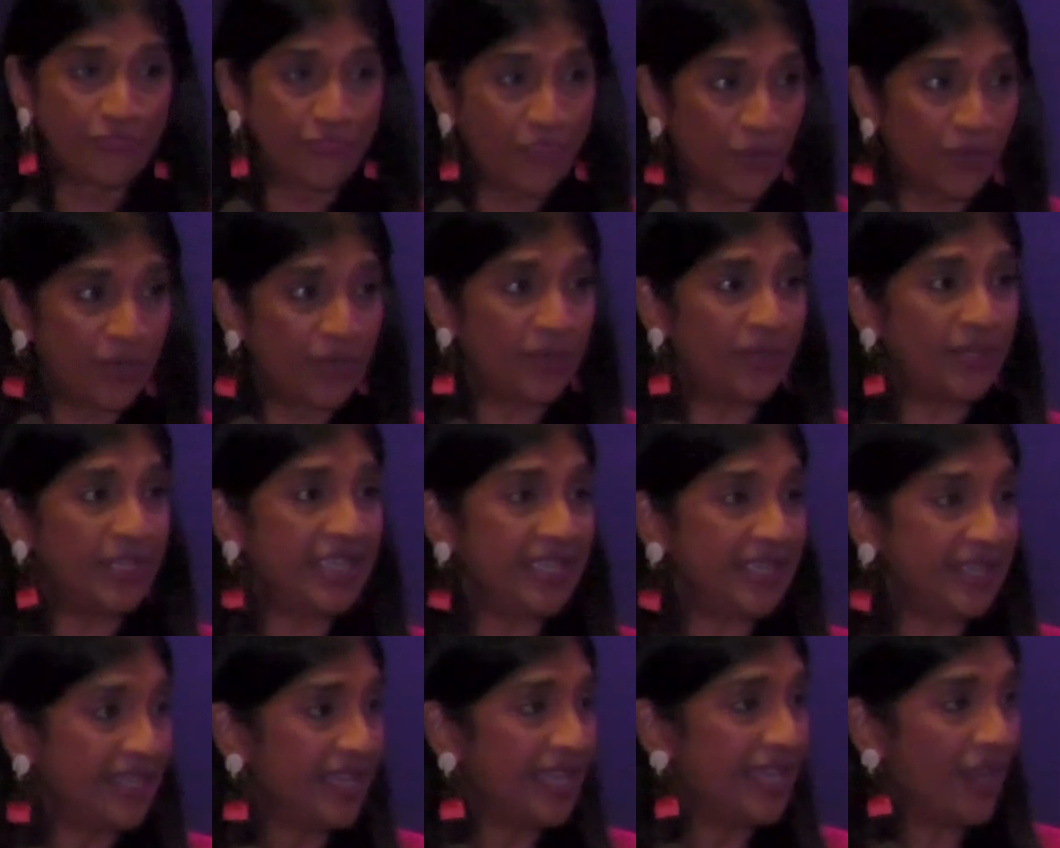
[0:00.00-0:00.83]

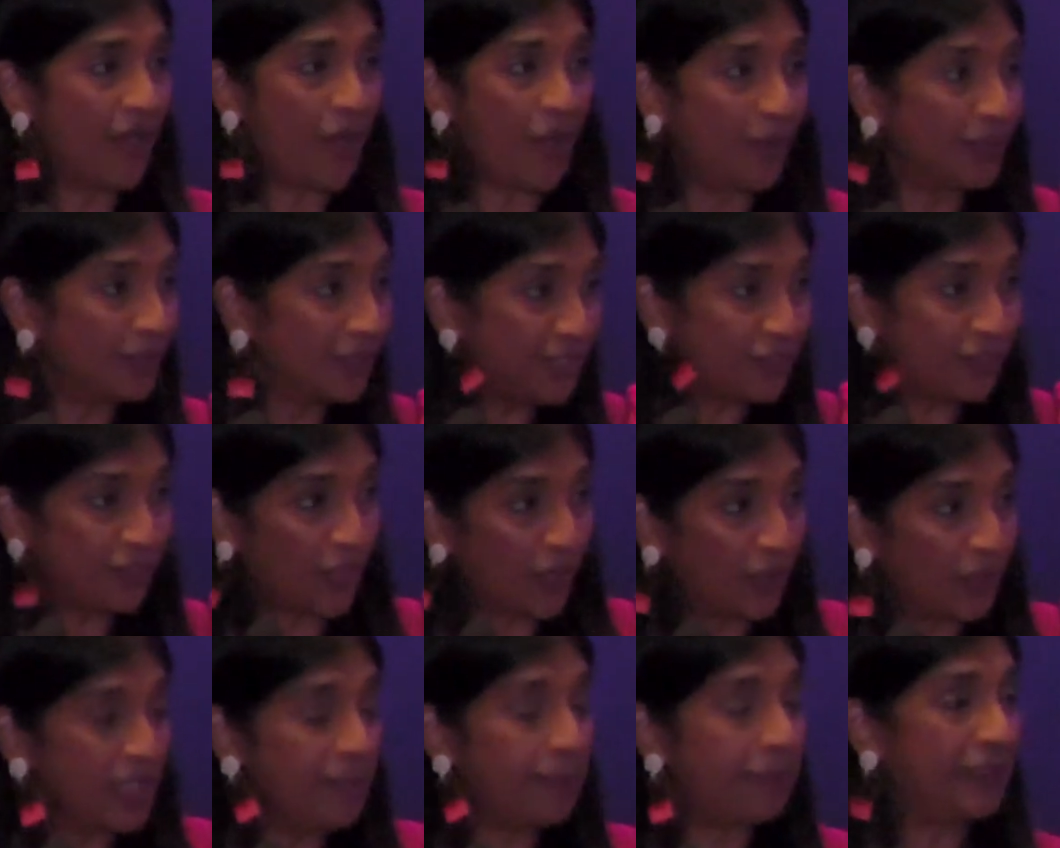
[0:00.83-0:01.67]
Only
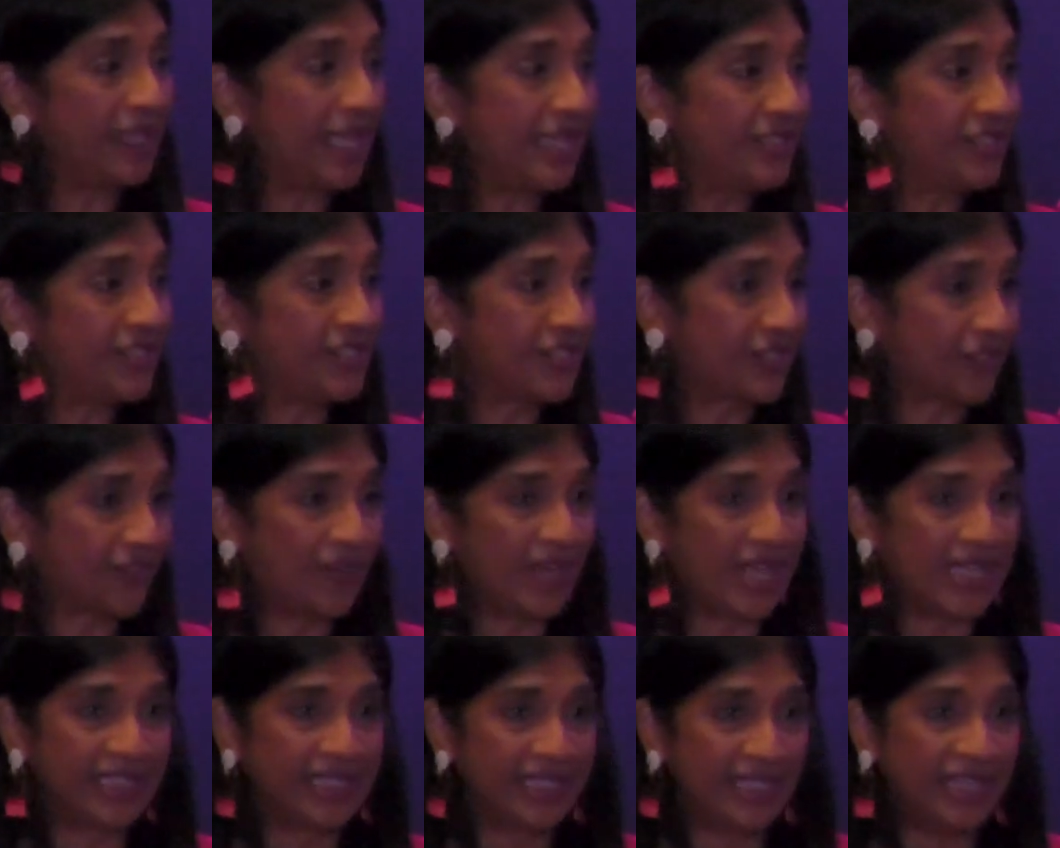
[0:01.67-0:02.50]
30 places
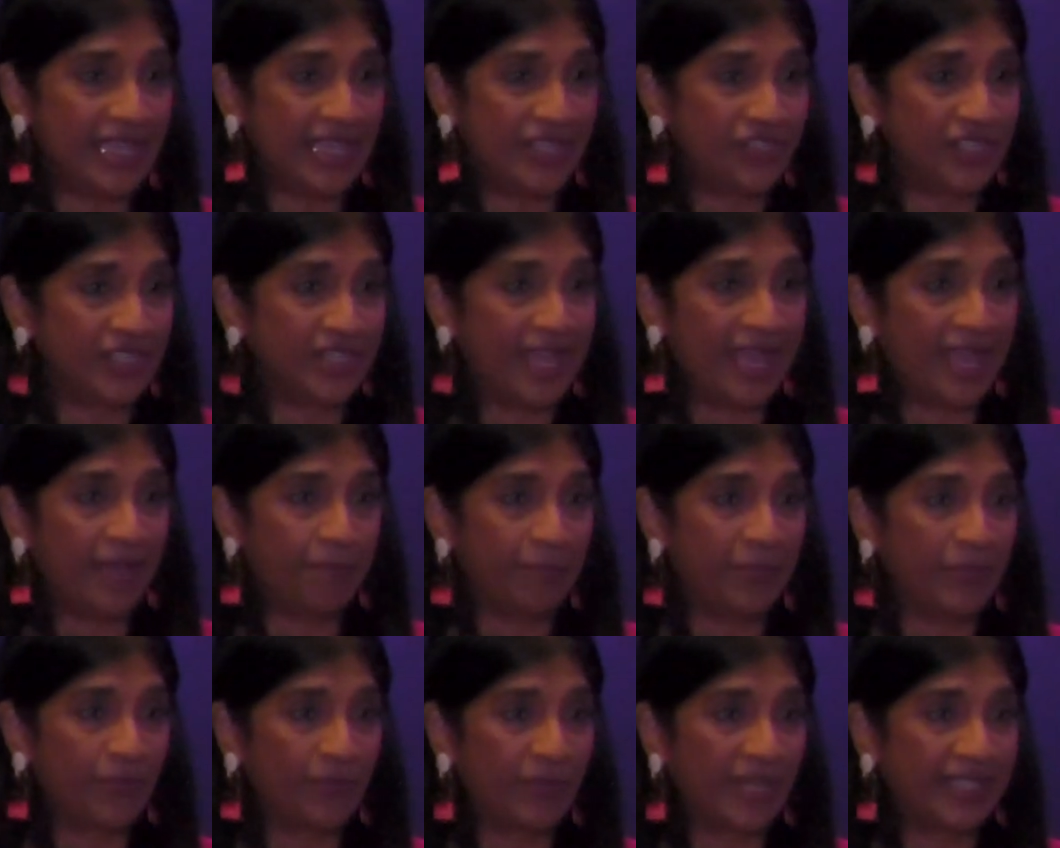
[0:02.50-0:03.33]
across the nation
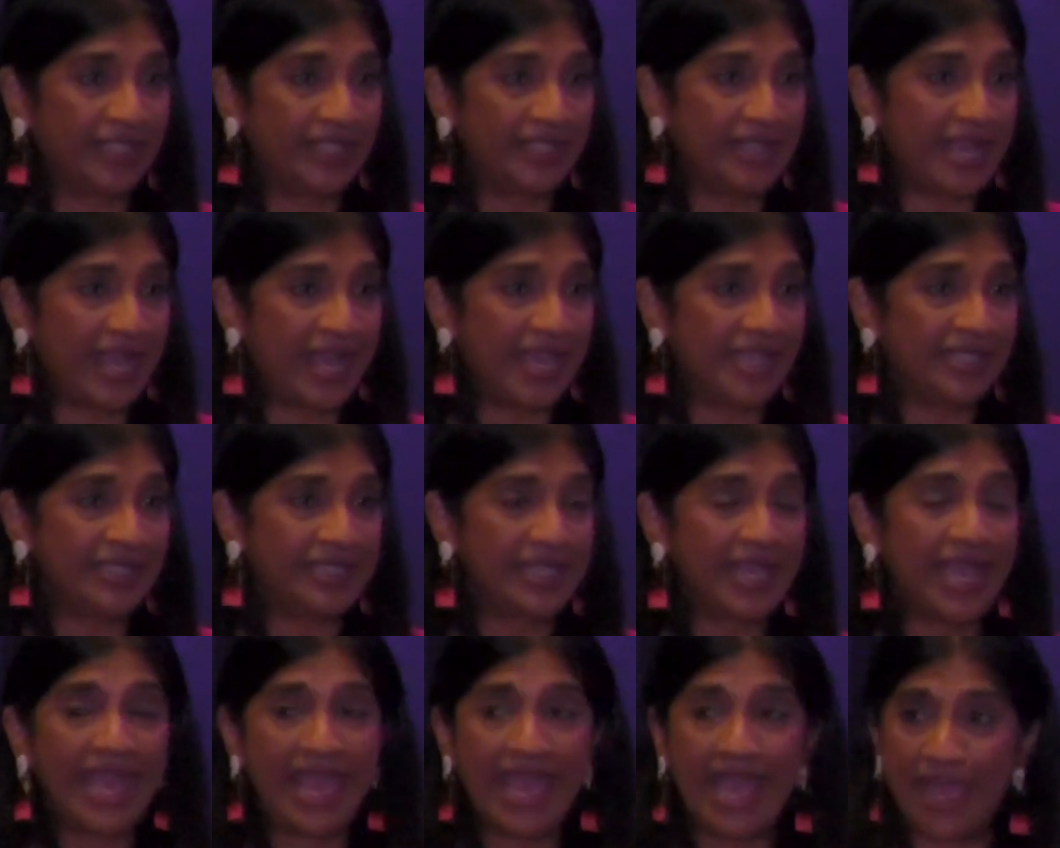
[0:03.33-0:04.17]
have been
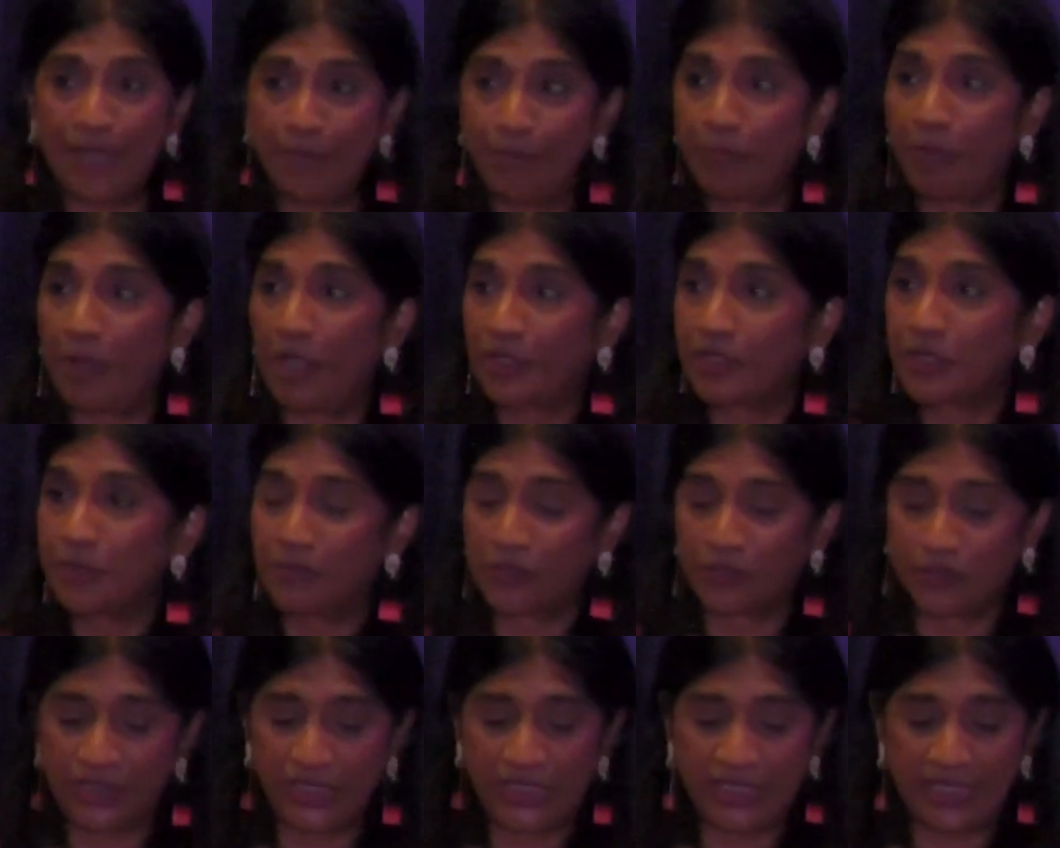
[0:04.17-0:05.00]
recognized, and
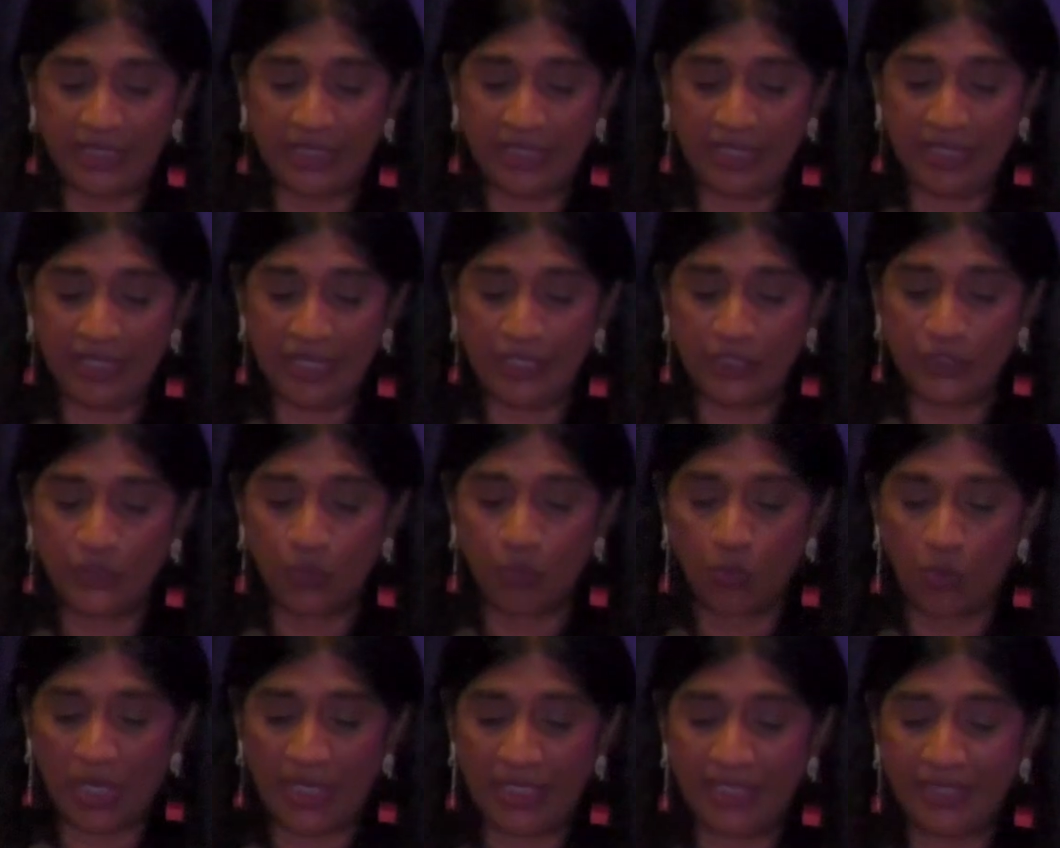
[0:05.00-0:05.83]
Baltimore City
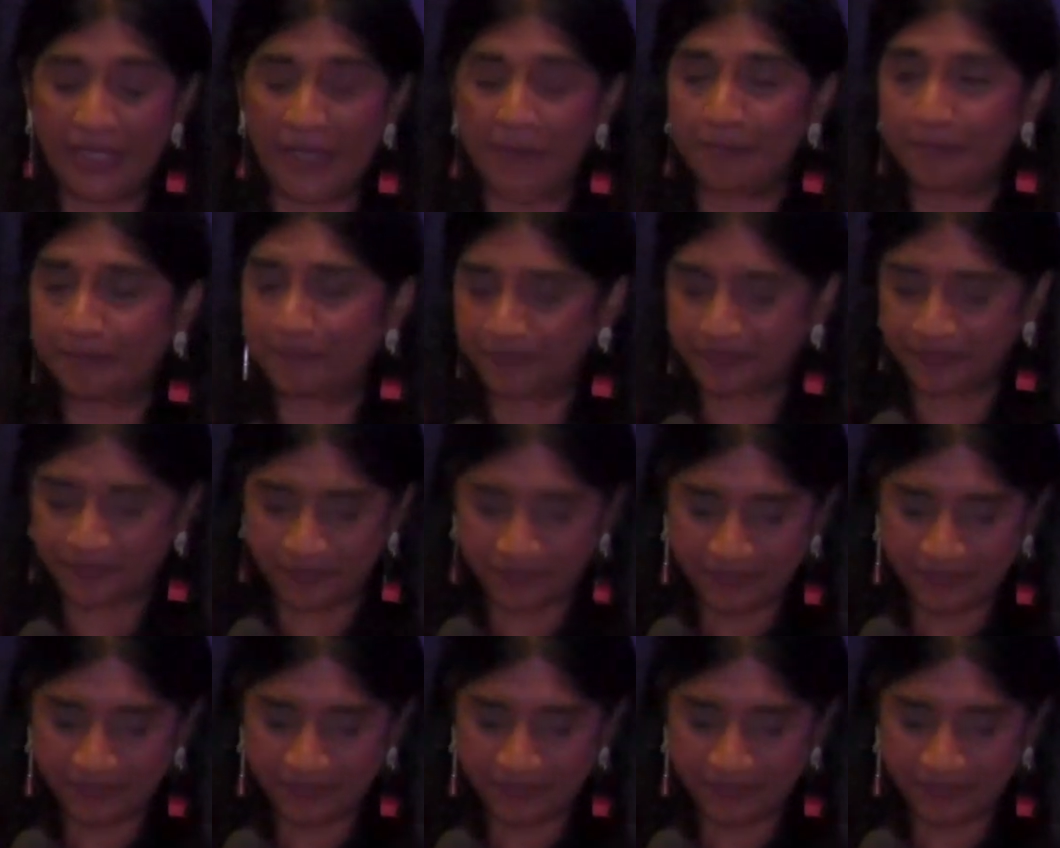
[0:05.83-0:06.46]
is one of them.